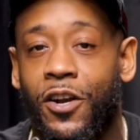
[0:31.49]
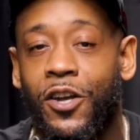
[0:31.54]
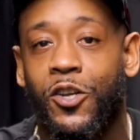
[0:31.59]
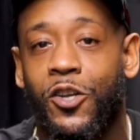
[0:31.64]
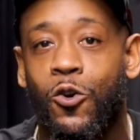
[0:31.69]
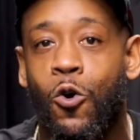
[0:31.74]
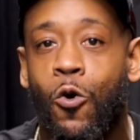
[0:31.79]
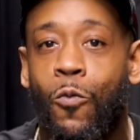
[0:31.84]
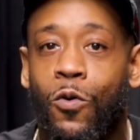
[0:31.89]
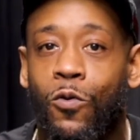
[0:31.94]

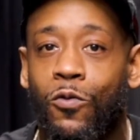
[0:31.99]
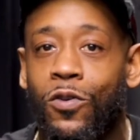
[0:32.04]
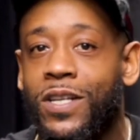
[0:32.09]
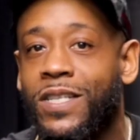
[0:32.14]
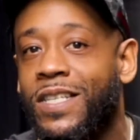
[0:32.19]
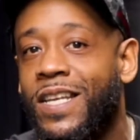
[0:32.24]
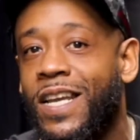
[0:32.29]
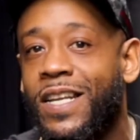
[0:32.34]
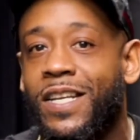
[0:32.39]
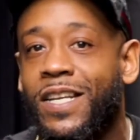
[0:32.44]
Cooper Rush
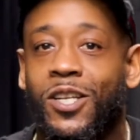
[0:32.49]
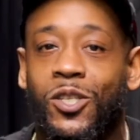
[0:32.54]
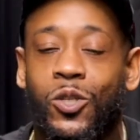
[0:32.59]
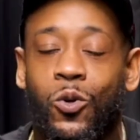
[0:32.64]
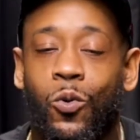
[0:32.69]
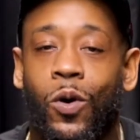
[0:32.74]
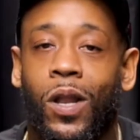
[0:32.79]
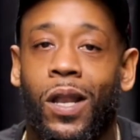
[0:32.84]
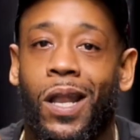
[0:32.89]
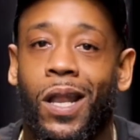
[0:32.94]
getting it to a
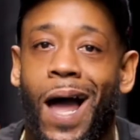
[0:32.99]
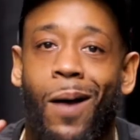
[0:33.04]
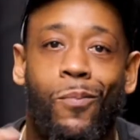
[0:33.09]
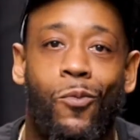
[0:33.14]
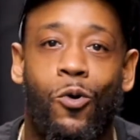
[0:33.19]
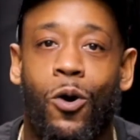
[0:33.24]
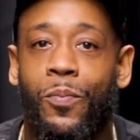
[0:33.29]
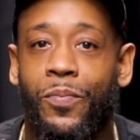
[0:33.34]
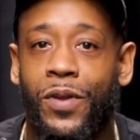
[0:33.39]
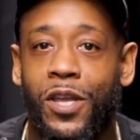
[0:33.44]
lot more
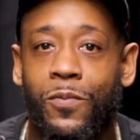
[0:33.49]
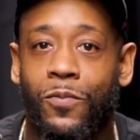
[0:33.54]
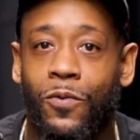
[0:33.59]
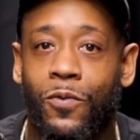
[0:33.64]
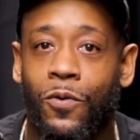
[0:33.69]
people.